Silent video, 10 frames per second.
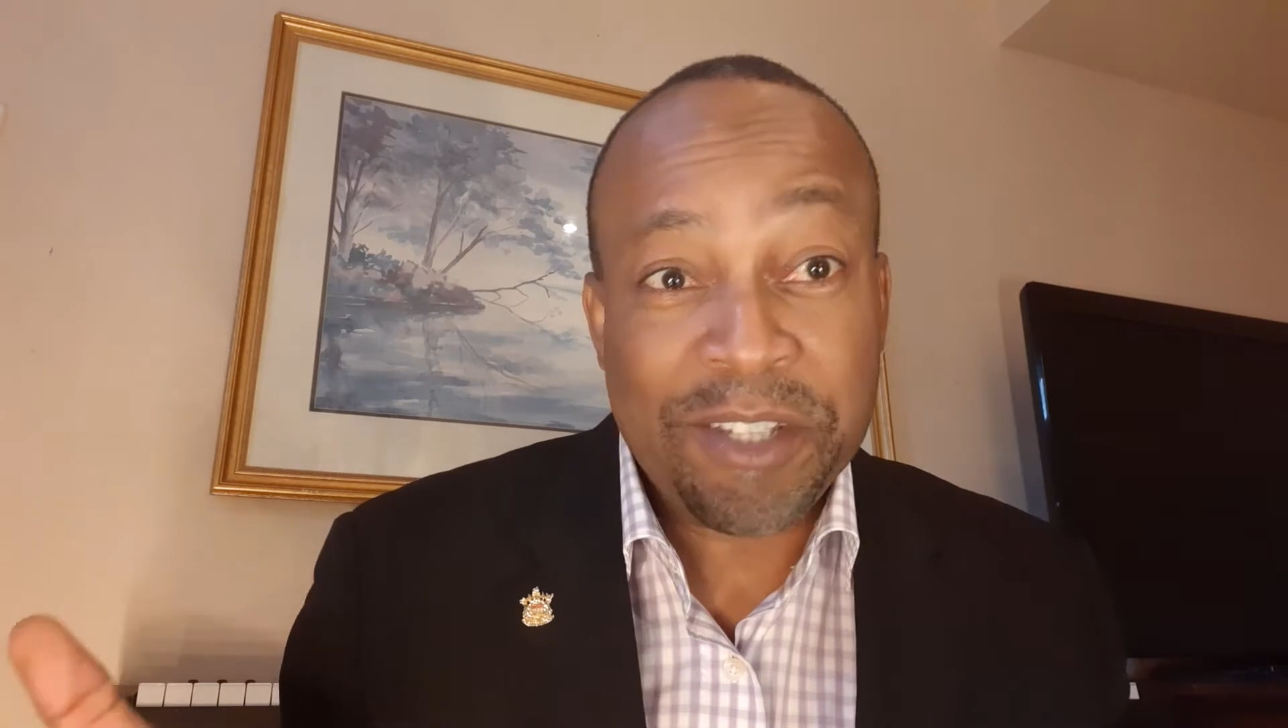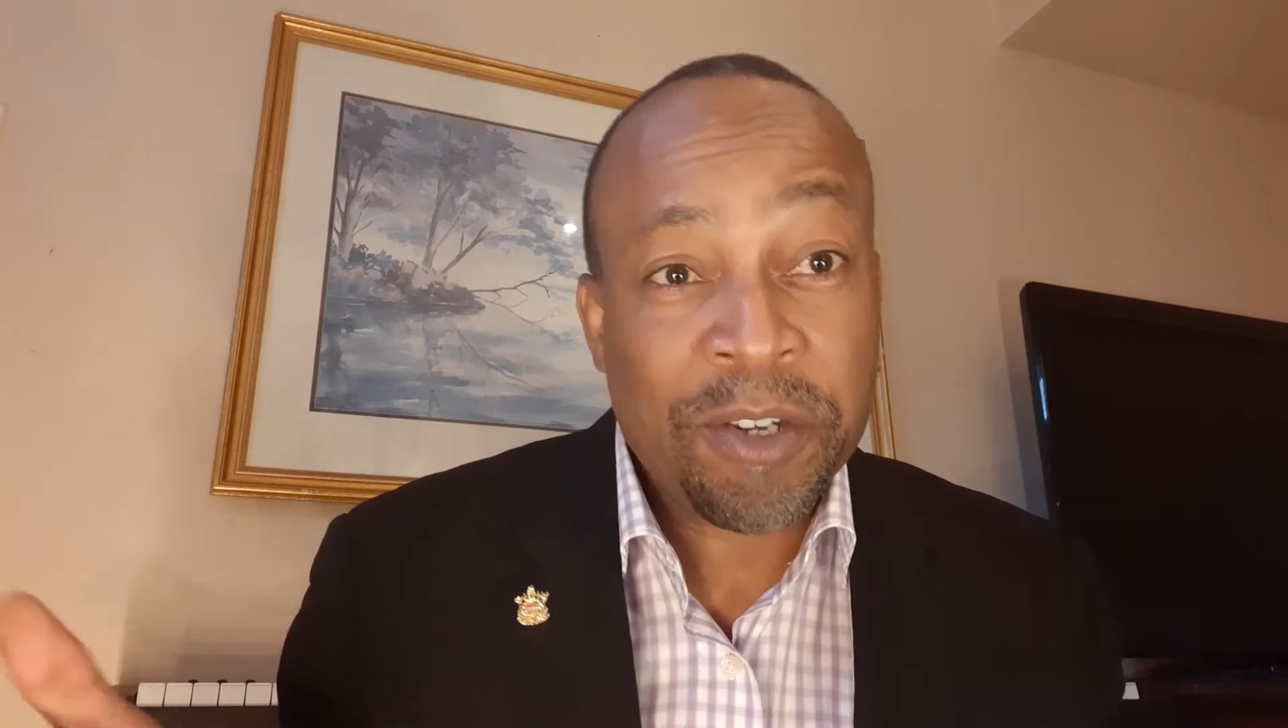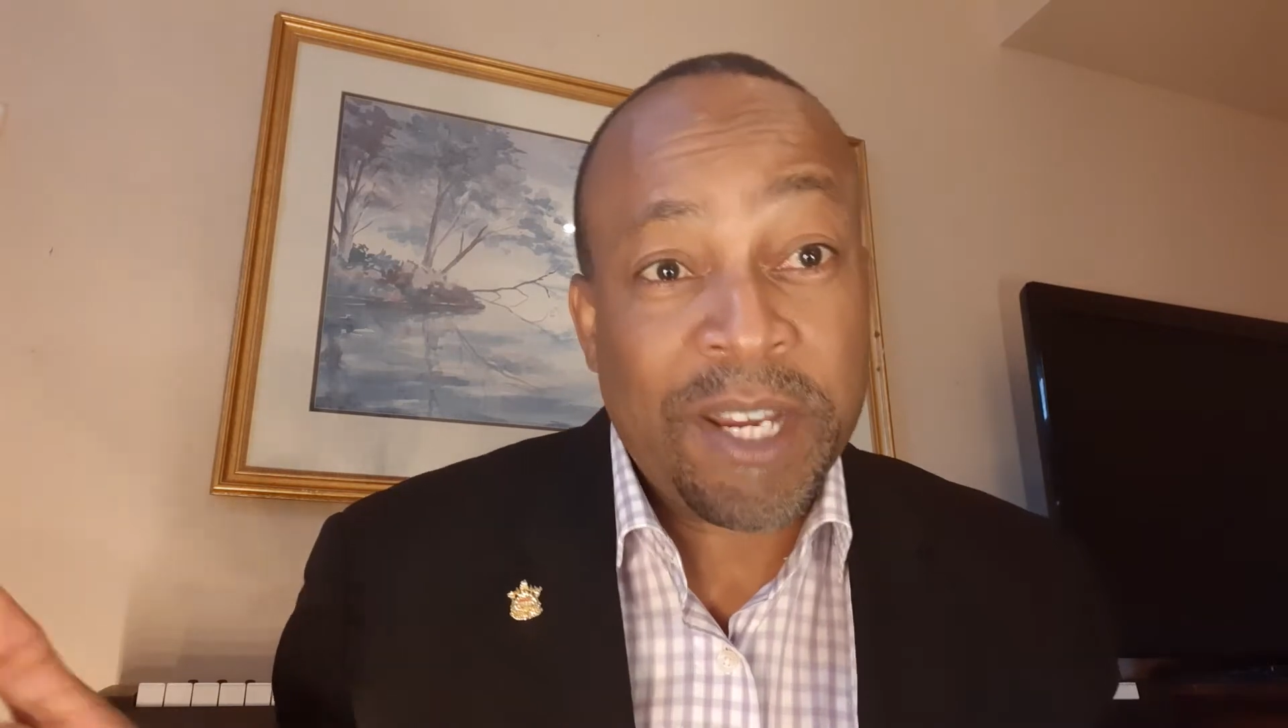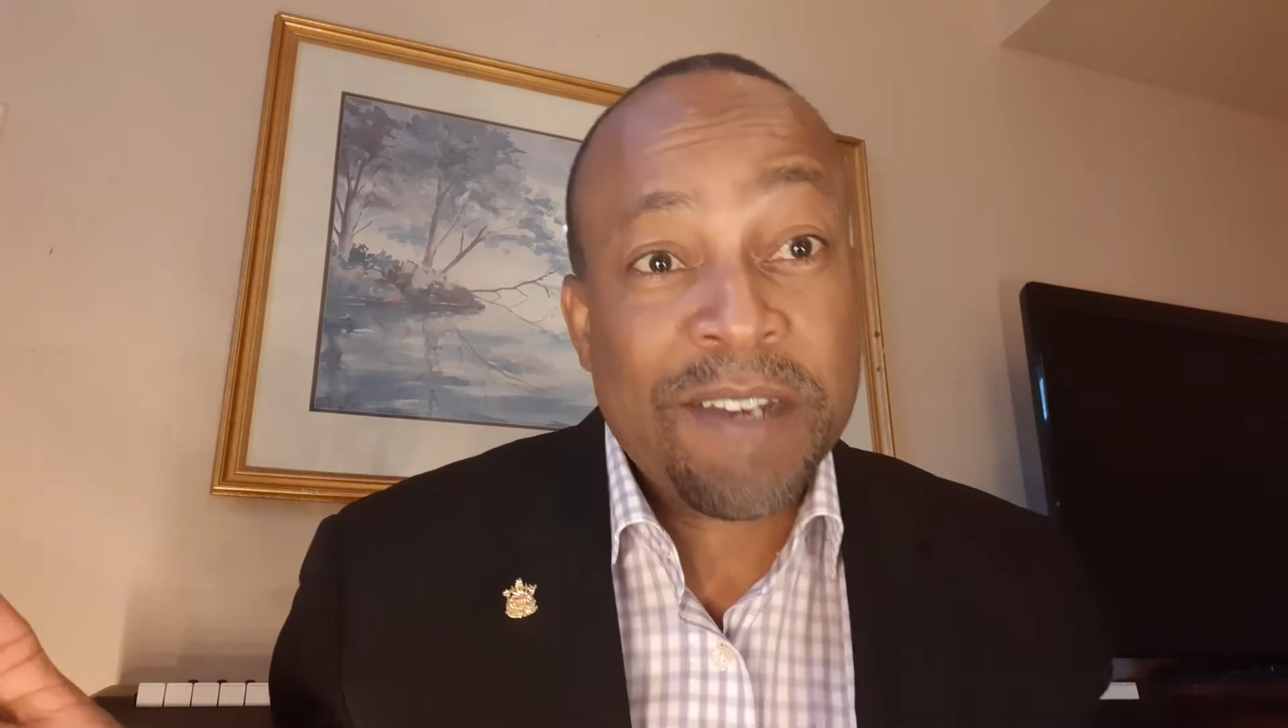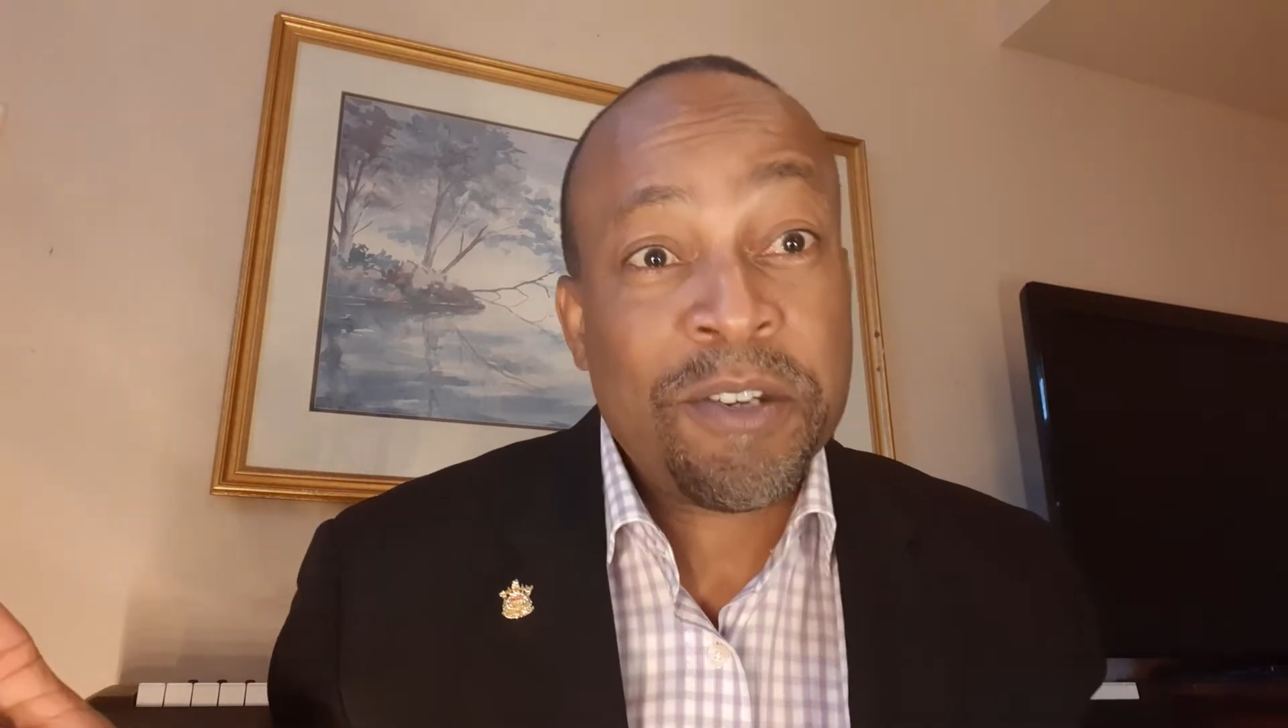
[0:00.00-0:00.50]

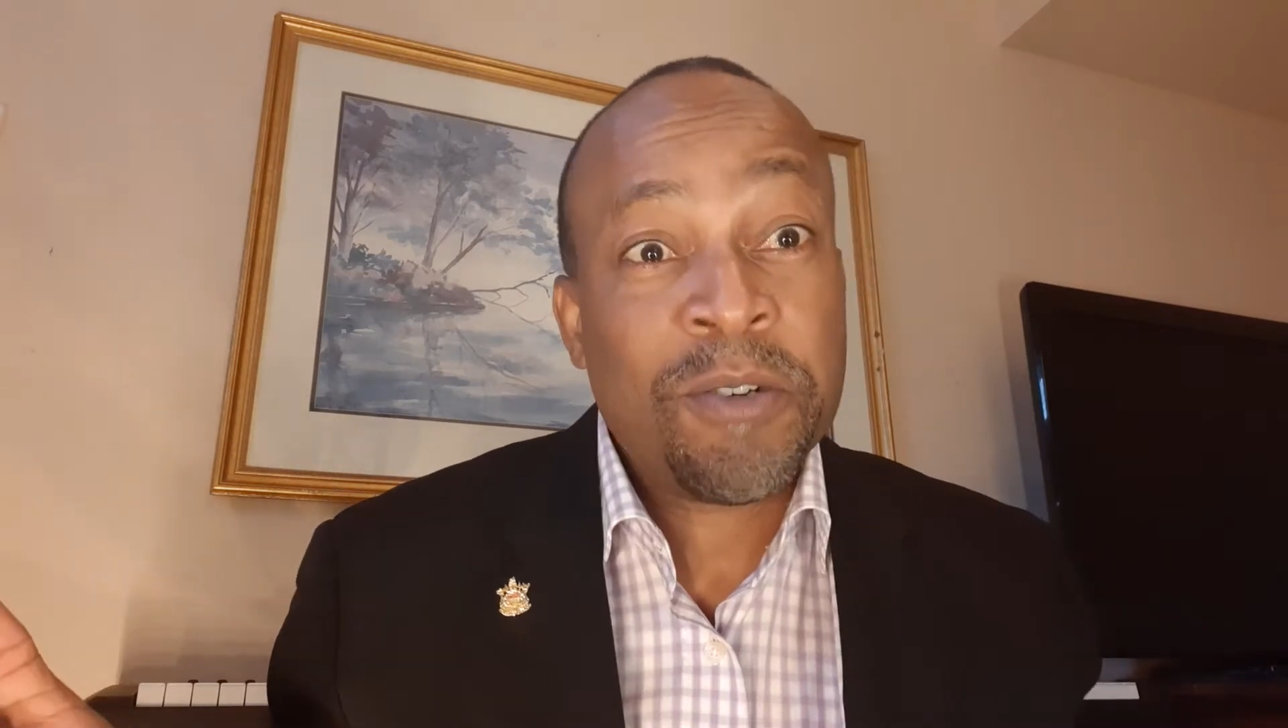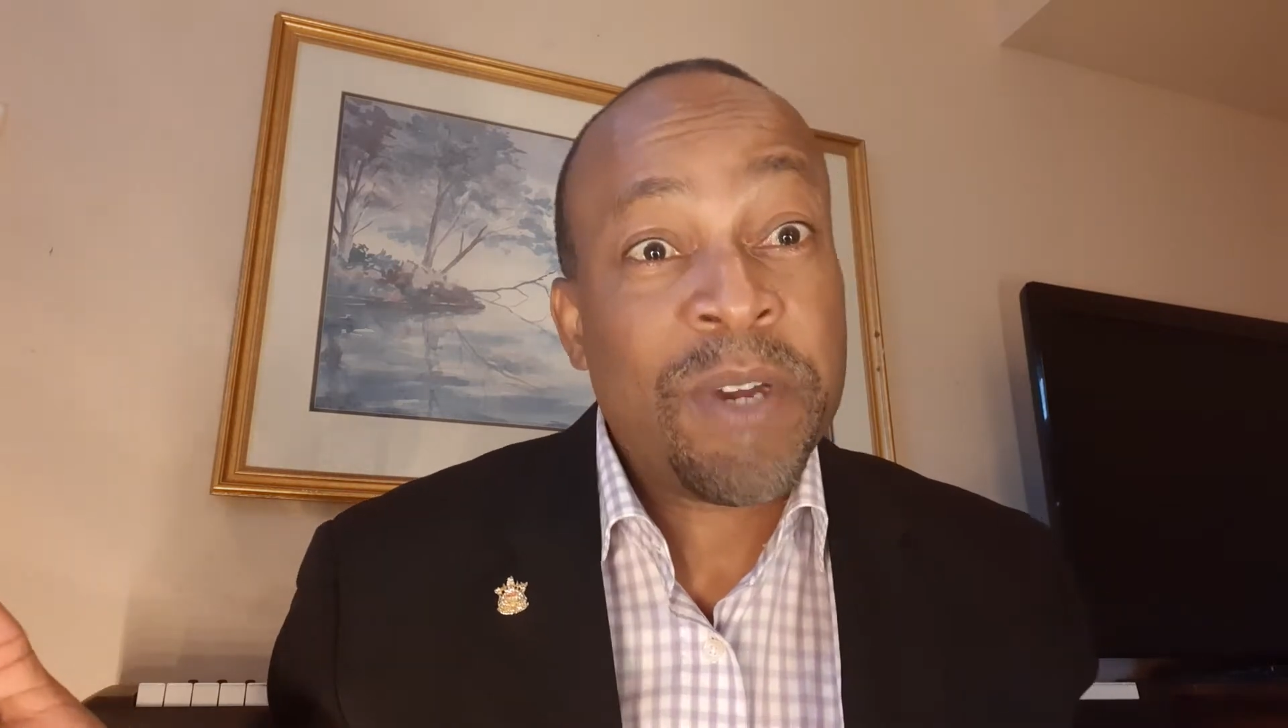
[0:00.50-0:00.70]
You can do